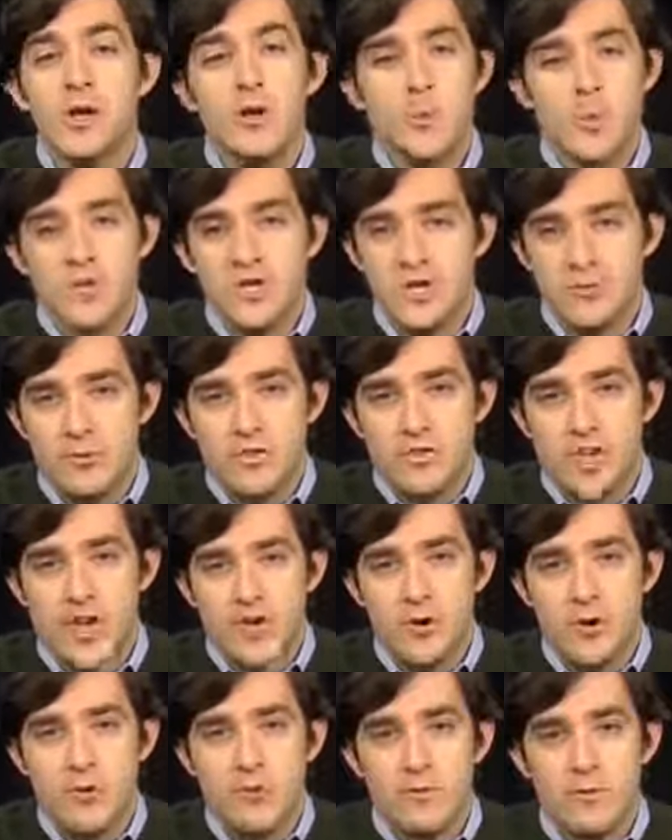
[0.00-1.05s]
which he
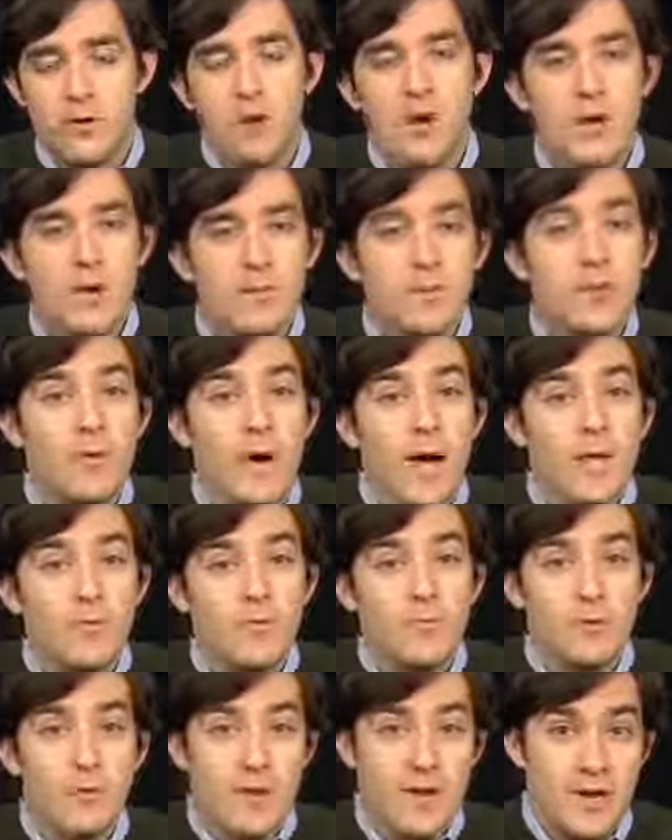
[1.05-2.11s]
presided over, but rather
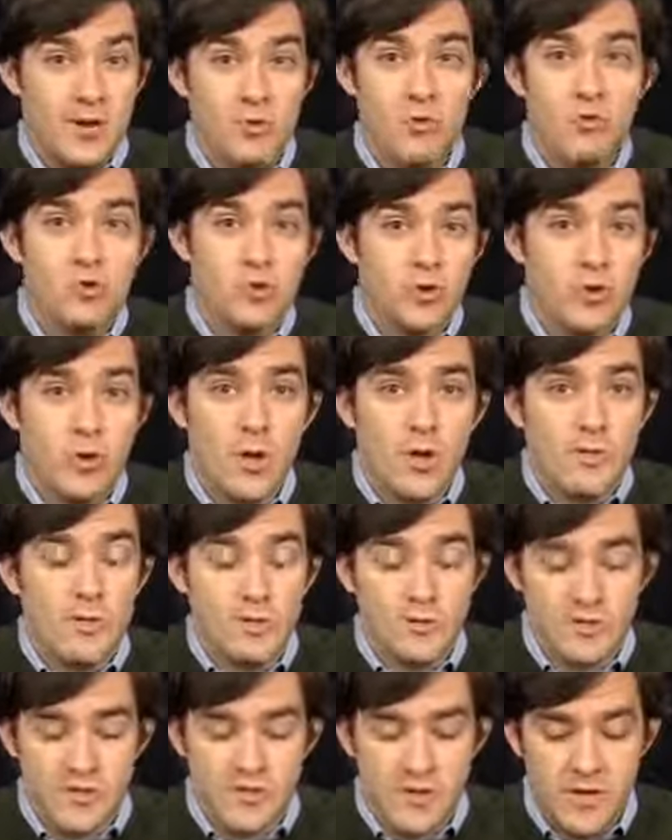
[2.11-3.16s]
remaining neutral on
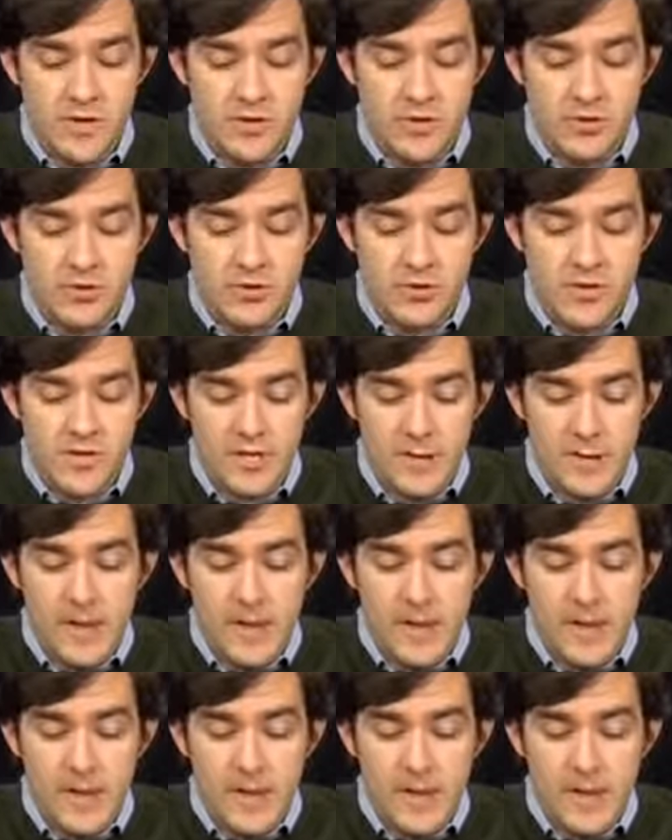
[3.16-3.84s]
most of the issues.